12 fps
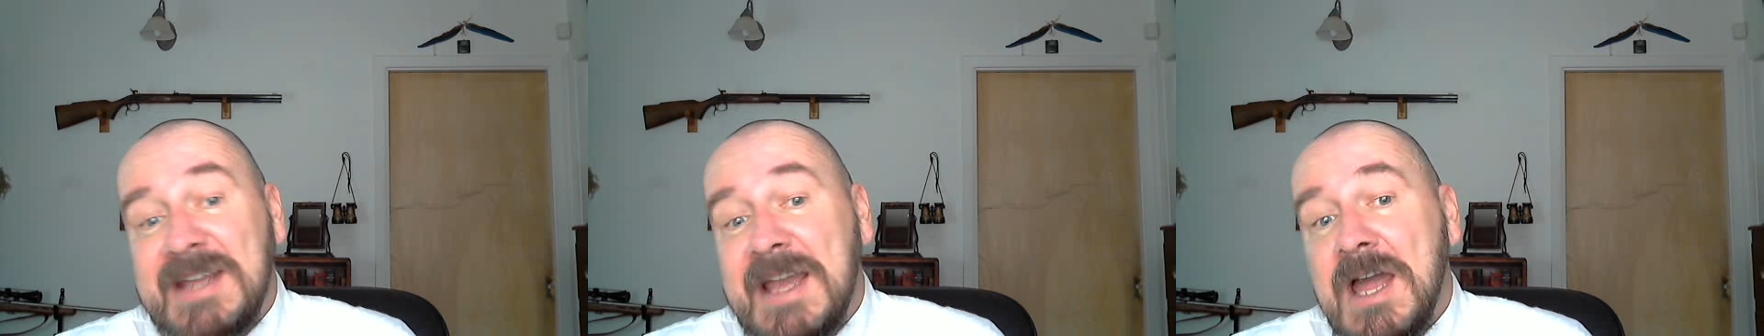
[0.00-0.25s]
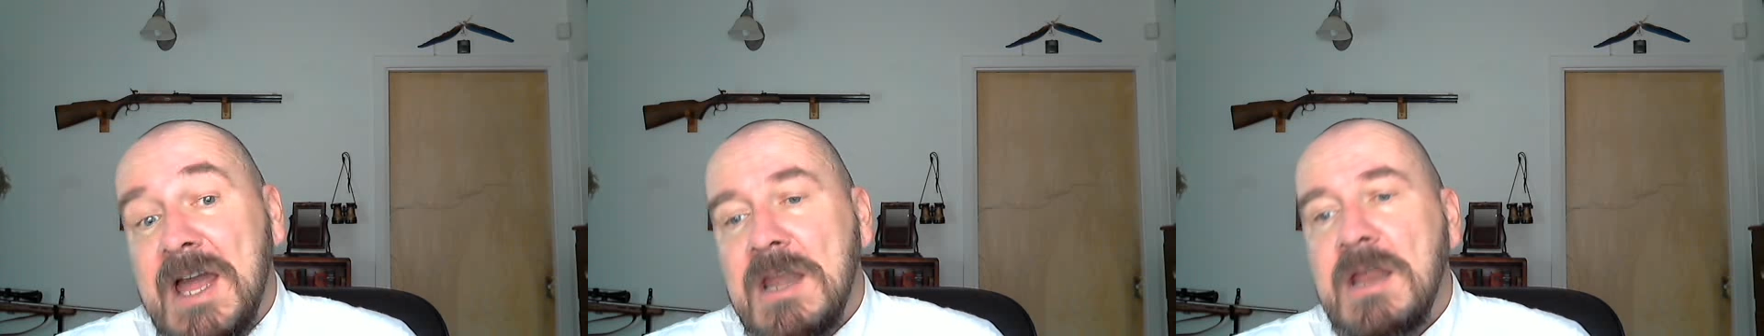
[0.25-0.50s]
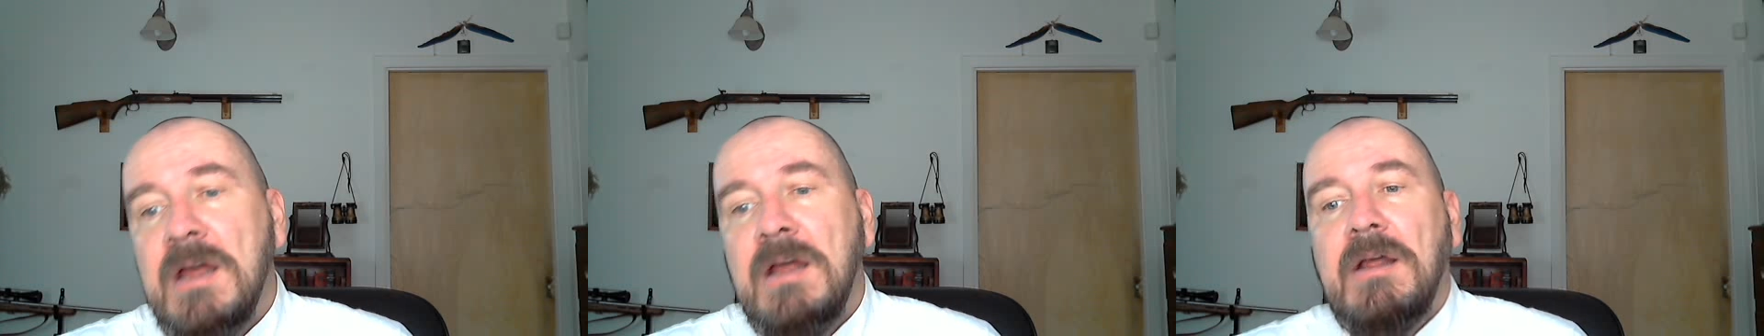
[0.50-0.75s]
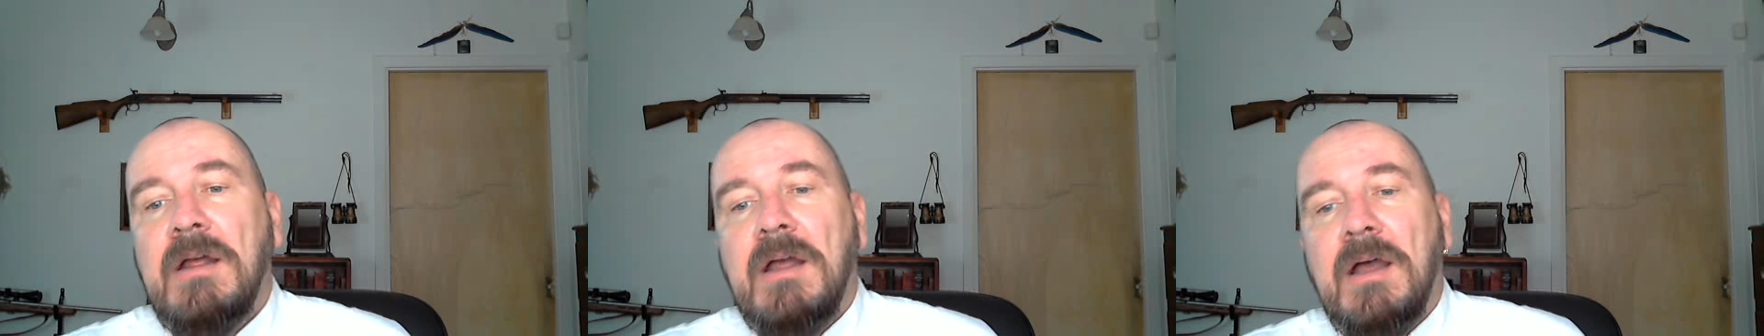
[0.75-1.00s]
10,
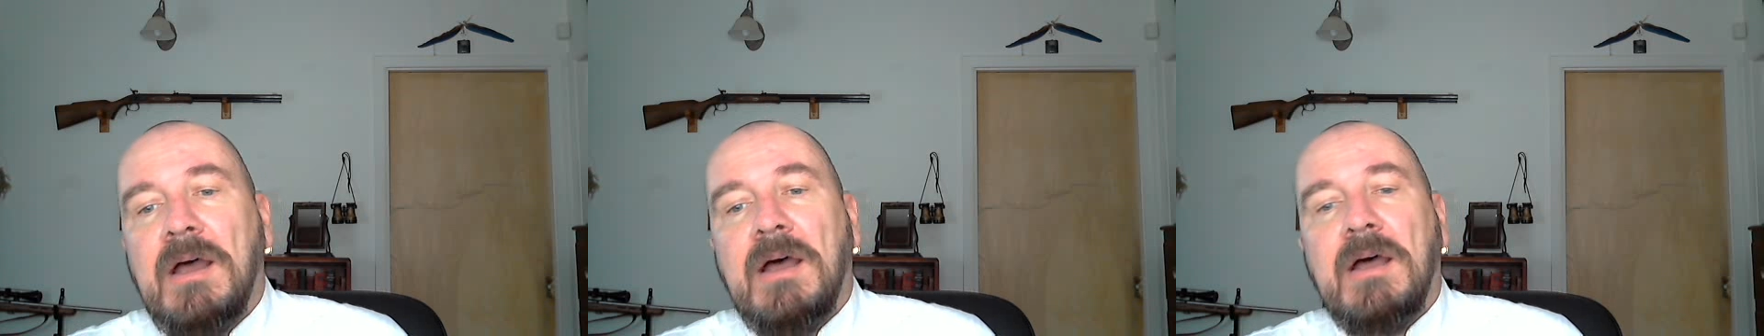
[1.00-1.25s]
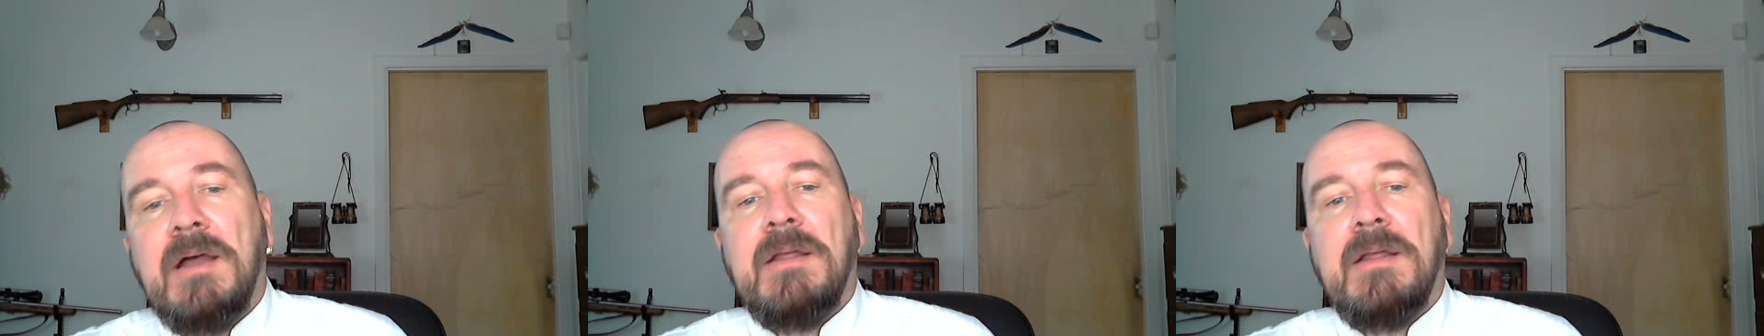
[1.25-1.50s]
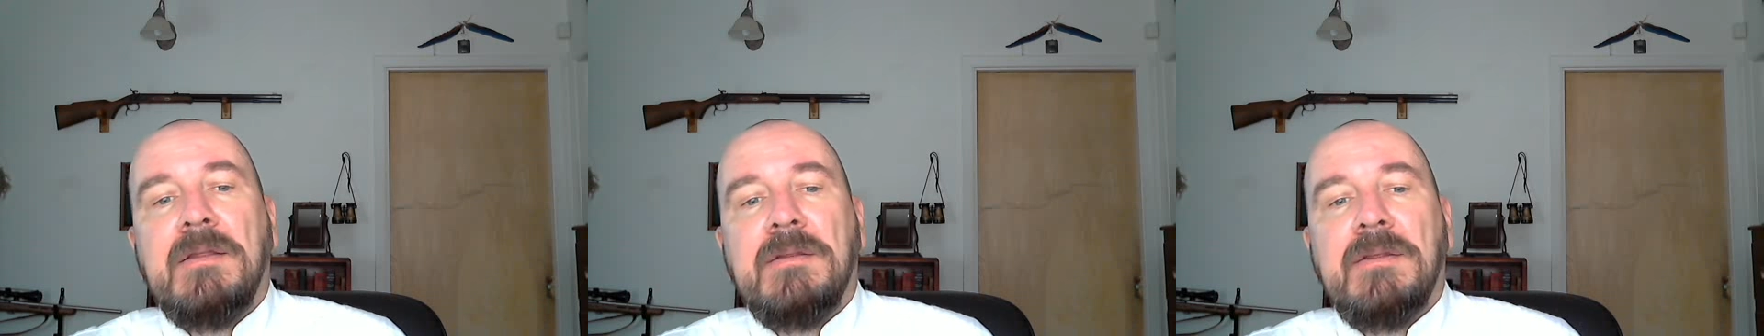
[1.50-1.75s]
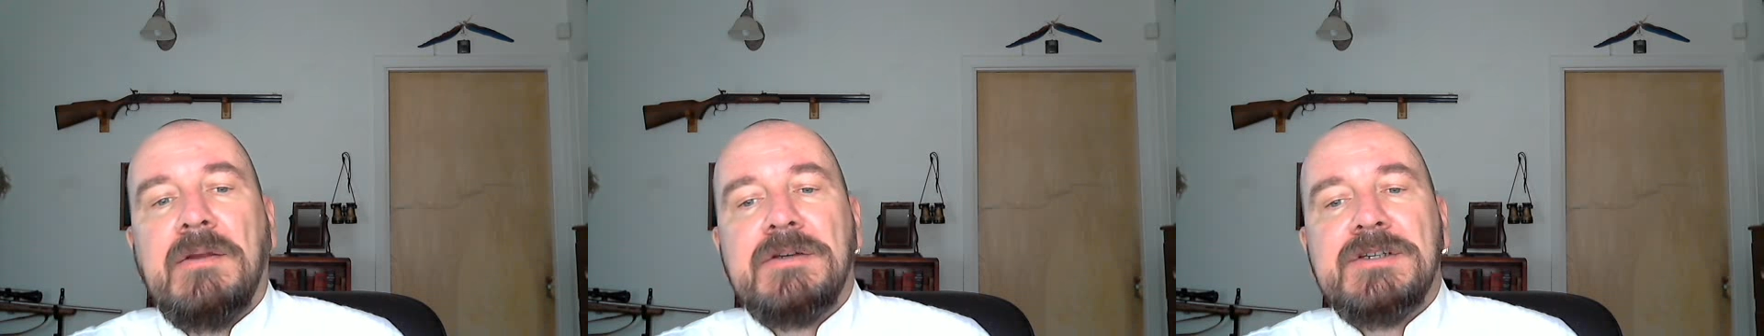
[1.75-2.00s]

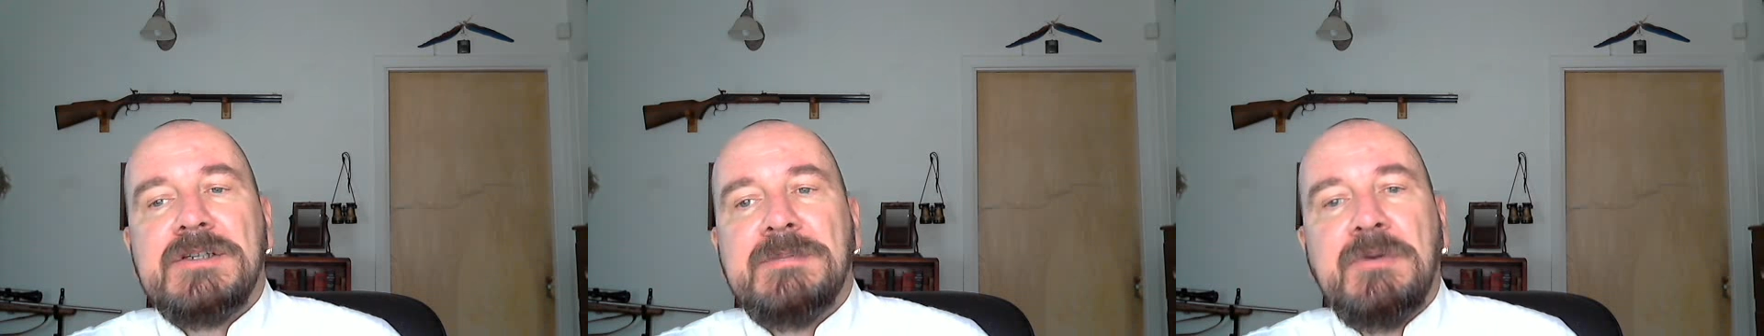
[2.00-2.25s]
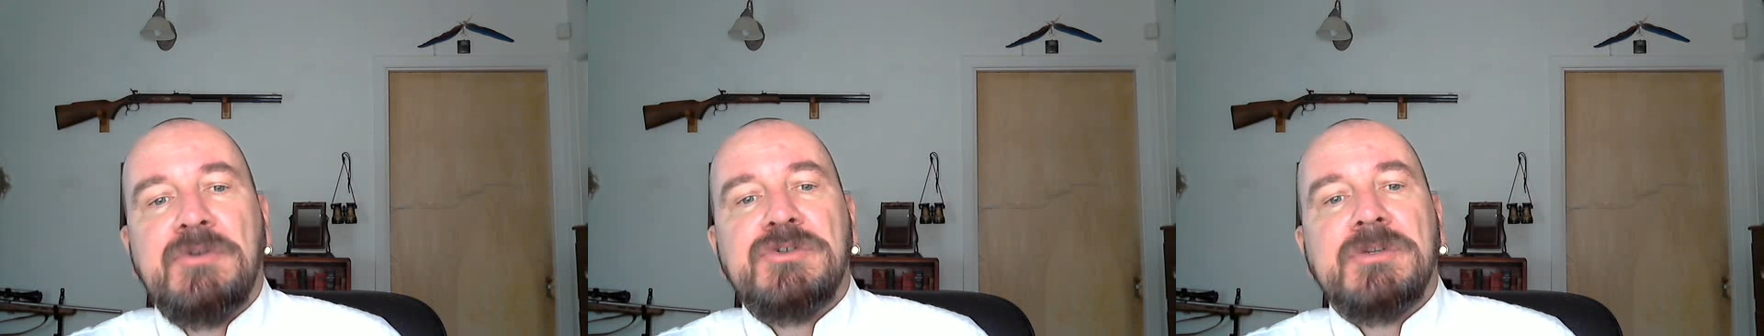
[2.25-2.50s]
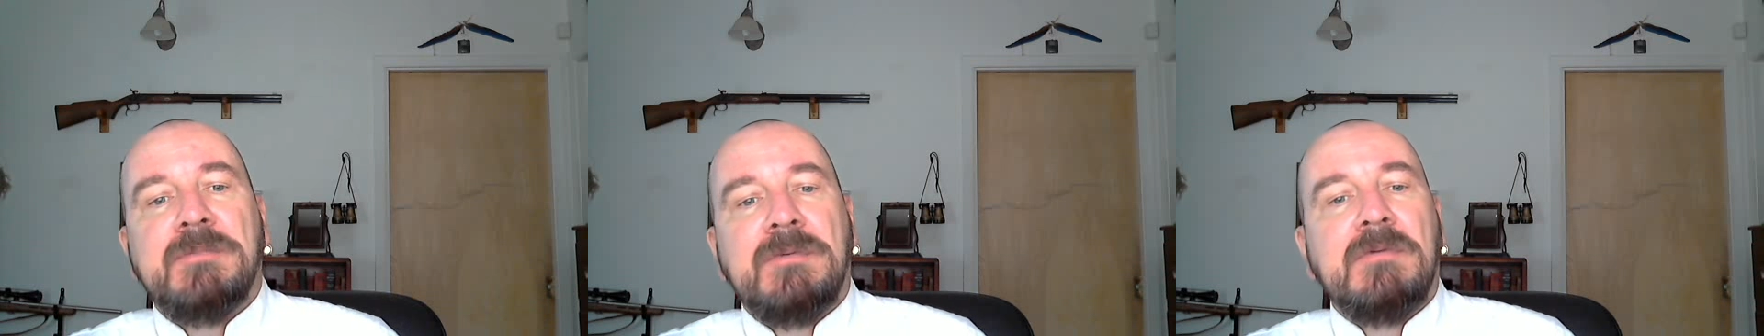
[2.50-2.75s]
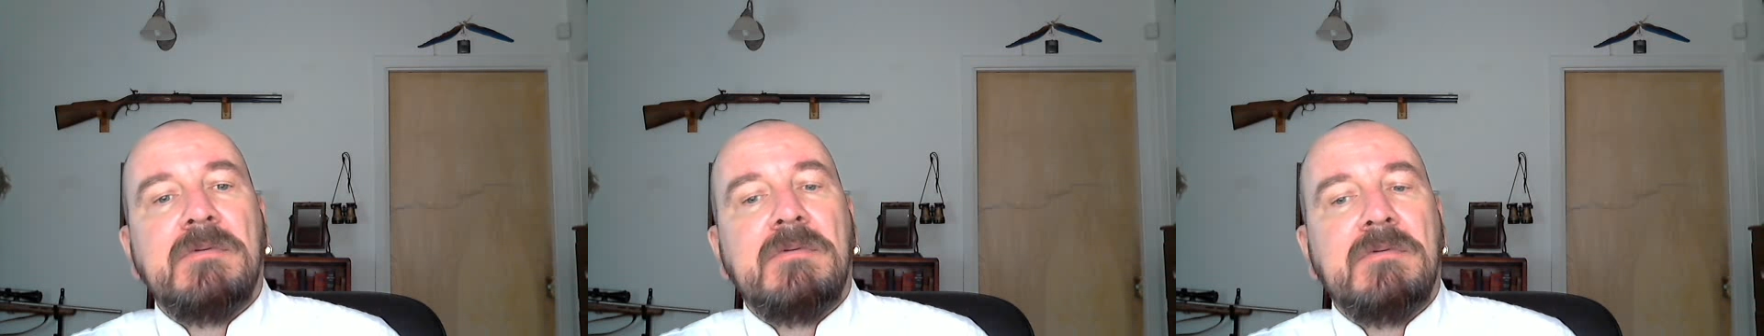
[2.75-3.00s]
they're
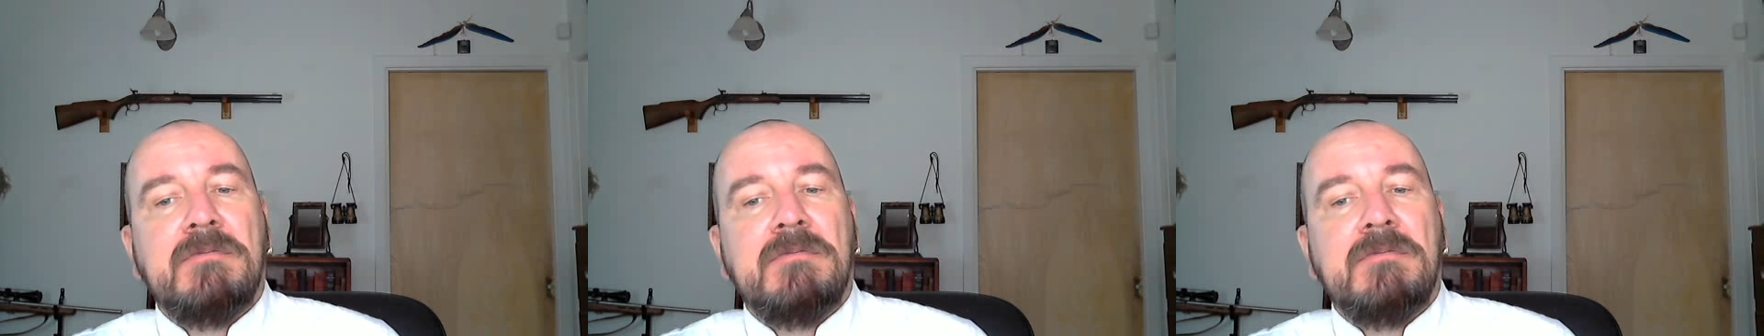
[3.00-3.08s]
disposable.